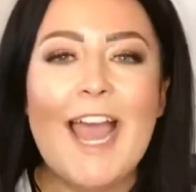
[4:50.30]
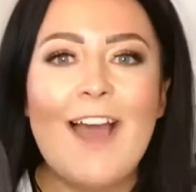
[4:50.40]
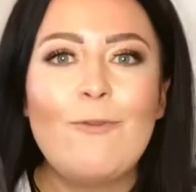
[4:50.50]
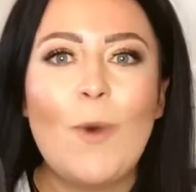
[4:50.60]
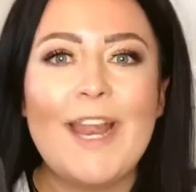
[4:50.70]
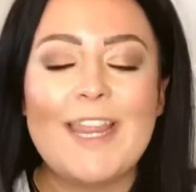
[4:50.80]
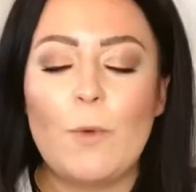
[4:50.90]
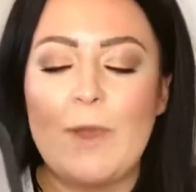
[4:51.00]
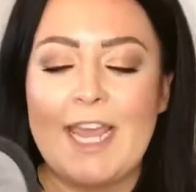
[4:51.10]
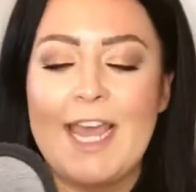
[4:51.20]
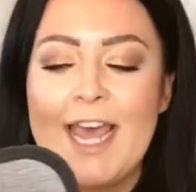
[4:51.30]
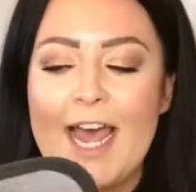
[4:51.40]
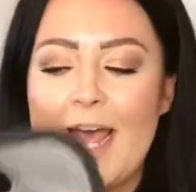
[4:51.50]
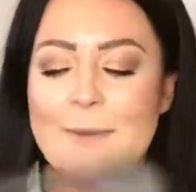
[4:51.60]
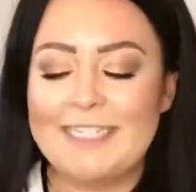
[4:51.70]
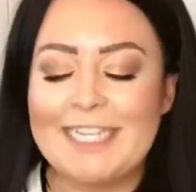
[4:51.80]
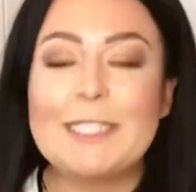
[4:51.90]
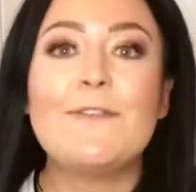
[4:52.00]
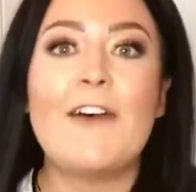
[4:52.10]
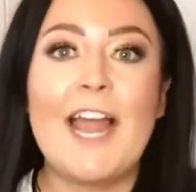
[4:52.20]
have one that we, um, it
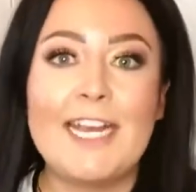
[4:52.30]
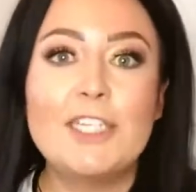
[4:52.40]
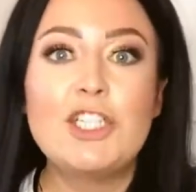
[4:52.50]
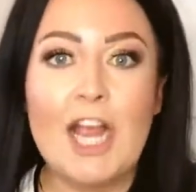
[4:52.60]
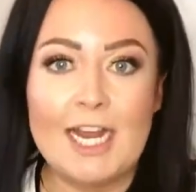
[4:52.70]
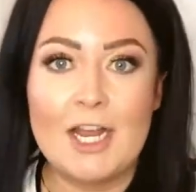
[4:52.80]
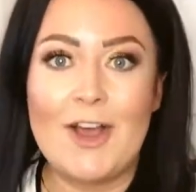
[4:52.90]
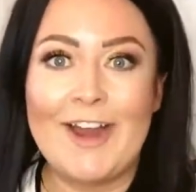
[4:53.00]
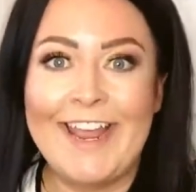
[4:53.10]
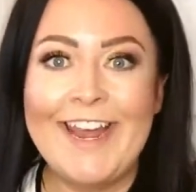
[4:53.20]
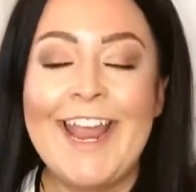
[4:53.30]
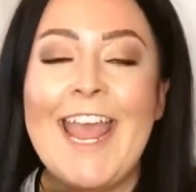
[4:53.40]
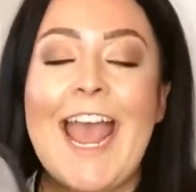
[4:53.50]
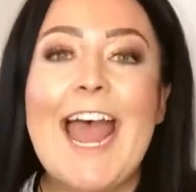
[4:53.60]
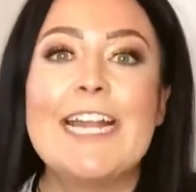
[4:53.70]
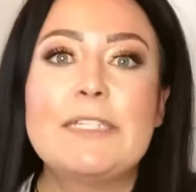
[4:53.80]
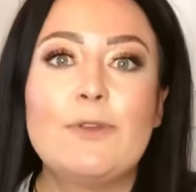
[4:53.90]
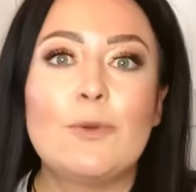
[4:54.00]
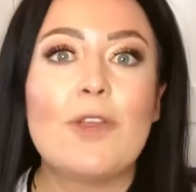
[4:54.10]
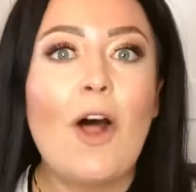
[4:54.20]
says fine china on it and it's
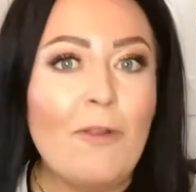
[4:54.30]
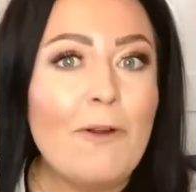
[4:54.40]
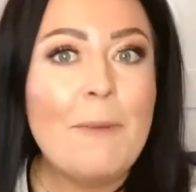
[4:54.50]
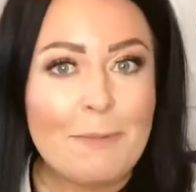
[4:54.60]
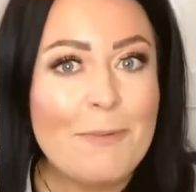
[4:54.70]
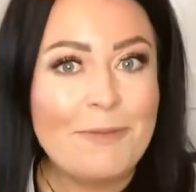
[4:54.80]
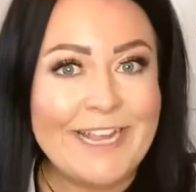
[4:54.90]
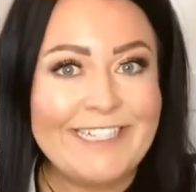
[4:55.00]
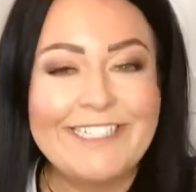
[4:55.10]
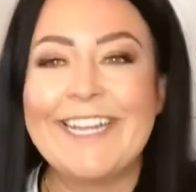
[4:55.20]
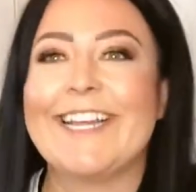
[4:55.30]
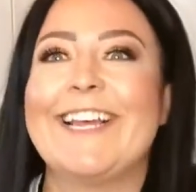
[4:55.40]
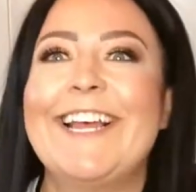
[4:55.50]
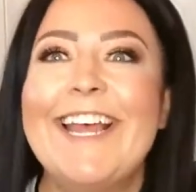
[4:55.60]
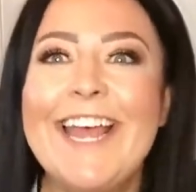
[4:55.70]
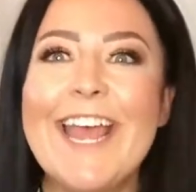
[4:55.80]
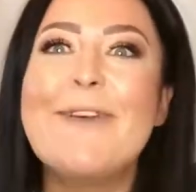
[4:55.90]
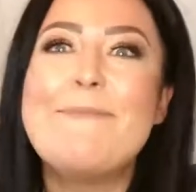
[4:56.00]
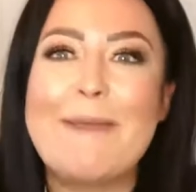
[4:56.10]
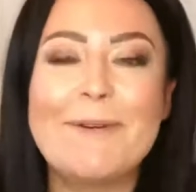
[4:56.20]
filled with all of our paper plates
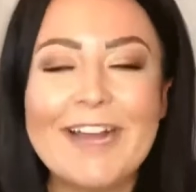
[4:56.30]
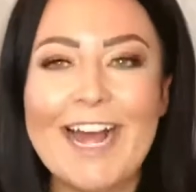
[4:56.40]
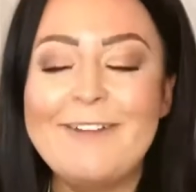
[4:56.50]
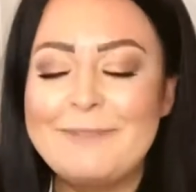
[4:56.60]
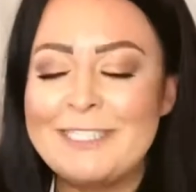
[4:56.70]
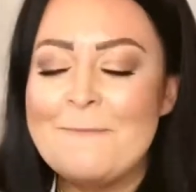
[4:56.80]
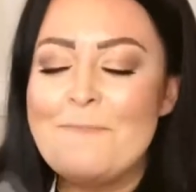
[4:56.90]
and paper cups.